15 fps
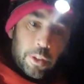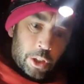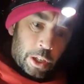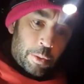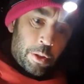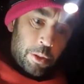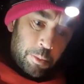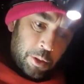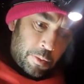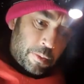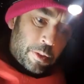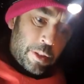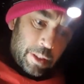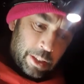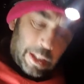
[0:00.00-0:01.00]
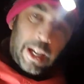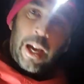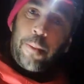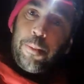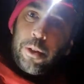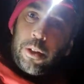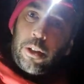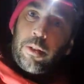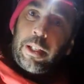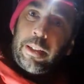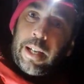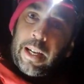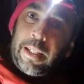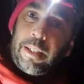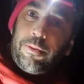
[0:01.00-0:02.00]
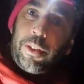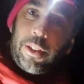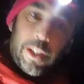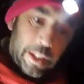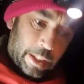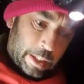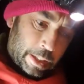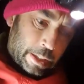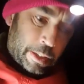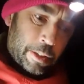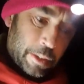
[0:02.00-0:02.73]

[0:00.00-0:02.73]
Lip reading: Shell just move. Absolutely cracked it for a second.